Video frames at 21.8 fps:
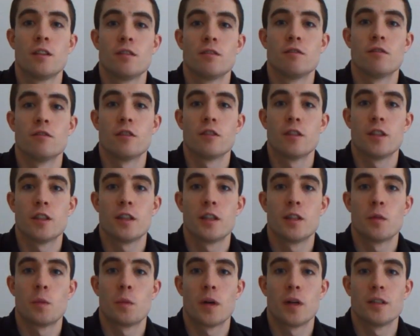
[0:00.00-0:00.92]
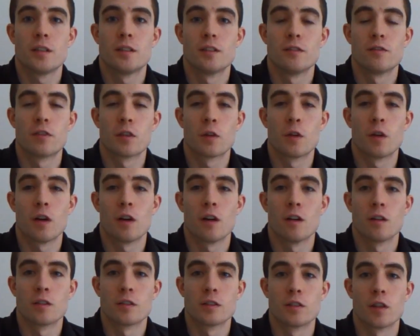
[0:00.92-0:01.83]
really waited for quite a
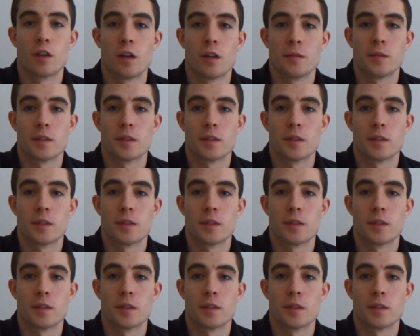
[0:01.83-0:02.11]
long time.